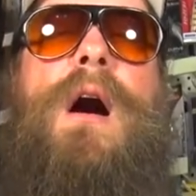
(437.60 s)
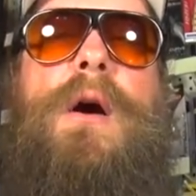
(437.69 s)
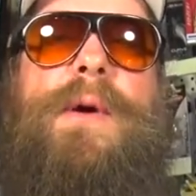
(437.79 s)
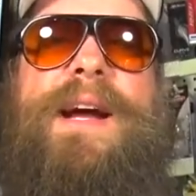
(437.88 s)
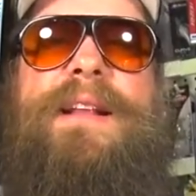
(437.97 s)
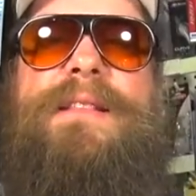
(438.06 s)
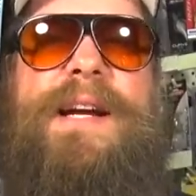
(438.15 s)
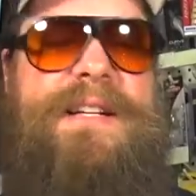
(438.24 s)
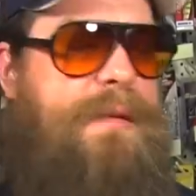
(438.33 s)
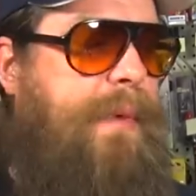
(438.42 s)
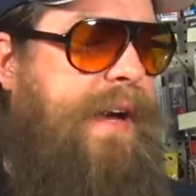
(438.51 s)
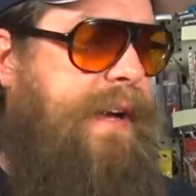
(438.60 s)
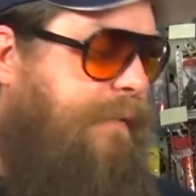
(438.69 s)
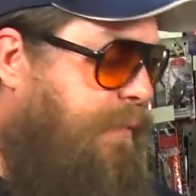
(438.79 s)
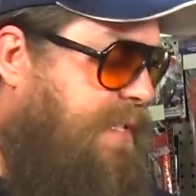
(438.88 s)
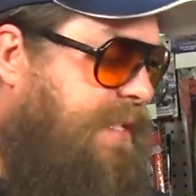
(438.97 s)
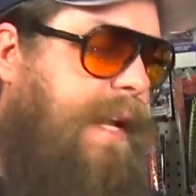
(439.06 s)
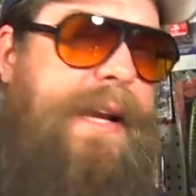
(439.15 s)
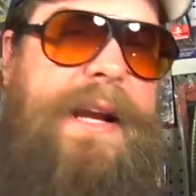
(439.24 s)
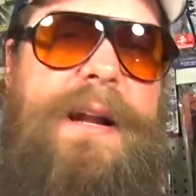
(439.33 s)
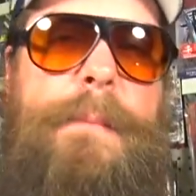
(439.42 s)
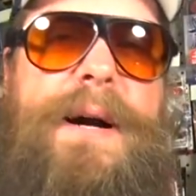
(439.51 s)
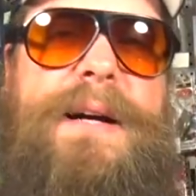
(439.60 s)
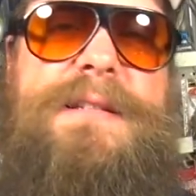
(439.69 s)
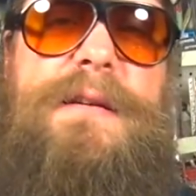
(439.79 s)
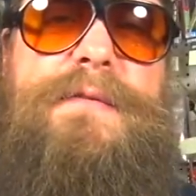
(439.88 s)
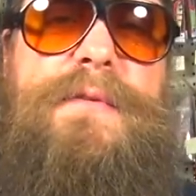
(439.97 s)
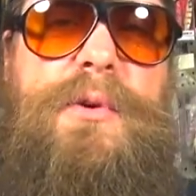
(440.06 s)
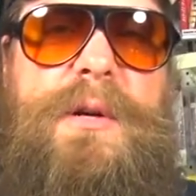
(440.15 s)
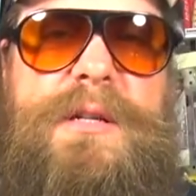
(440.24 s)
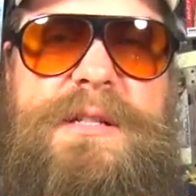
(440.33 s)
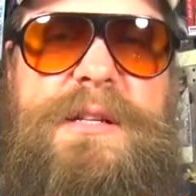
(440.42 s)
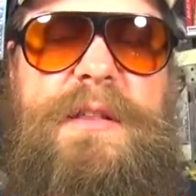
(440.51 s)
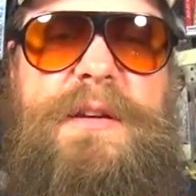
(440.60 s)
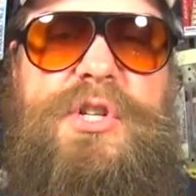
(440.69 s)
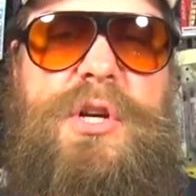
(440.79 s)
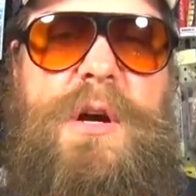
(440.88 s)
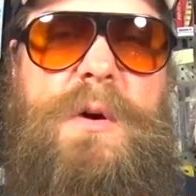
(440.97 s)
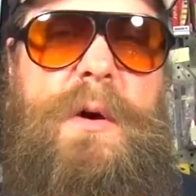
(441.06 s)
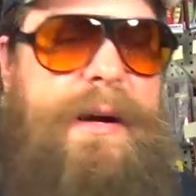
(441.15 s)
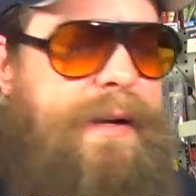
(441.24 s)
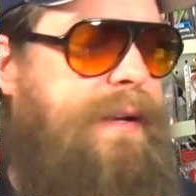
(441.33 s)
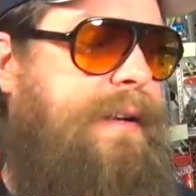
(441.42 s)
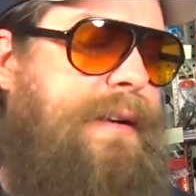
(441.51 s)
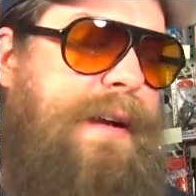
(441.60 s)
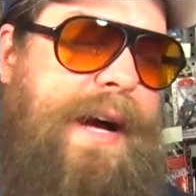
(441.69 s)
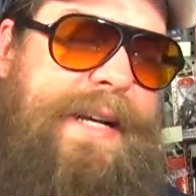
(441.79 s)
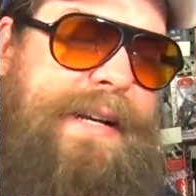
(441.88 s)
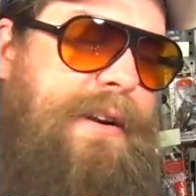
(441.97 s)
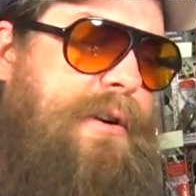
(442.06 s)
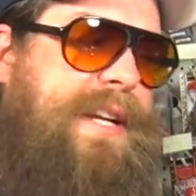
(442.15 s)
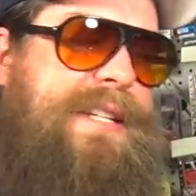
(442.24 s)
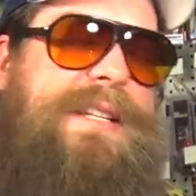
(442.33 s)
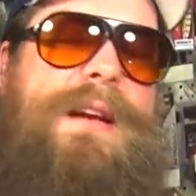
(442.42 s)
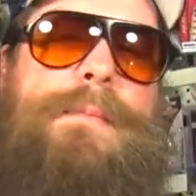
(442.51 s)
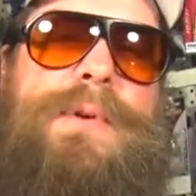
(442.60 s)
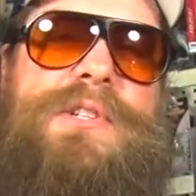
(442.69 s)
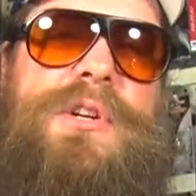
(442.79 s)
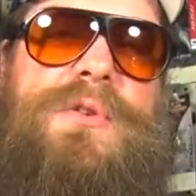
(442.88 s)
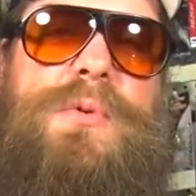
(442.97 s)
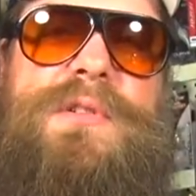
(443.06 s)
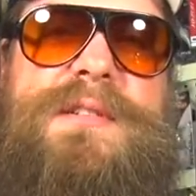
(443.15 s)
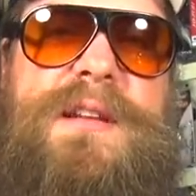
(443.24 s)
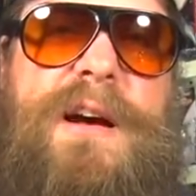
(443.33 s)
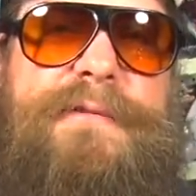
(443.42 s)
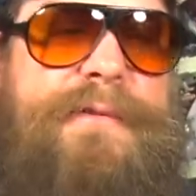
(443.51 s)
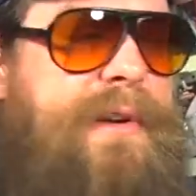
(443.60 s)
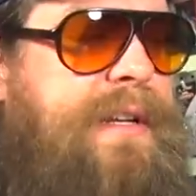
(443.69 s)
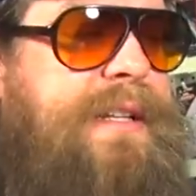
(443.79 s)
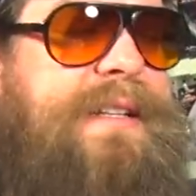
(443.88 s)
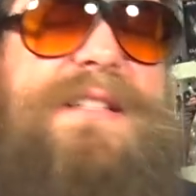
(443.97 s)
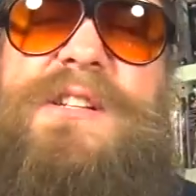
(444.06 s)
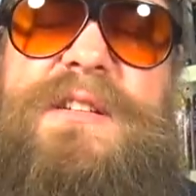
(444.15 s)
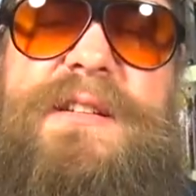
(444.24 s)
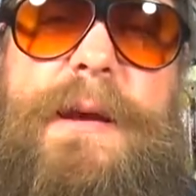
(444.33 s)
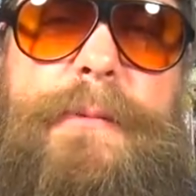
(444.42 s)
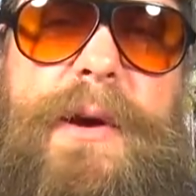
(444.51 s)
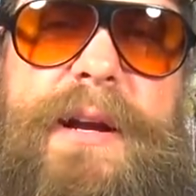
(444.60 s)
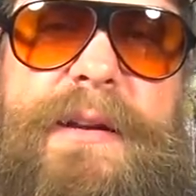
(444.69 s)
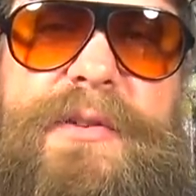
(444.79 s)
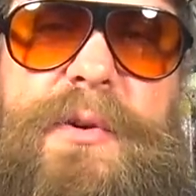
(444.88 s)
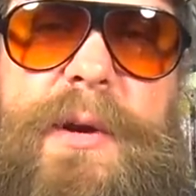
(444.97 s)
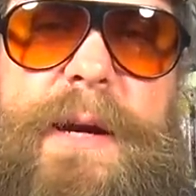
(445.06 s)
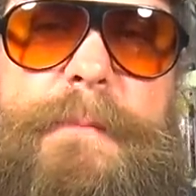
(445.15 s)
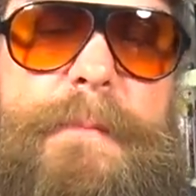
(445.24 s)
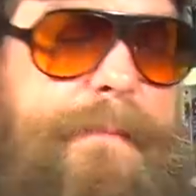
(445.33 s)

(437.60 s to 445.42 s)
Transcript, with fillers: Alright, thanks Mike for sending in a box of lures to the show. I can already see a bunch of cool stuff. Let's just get right into it.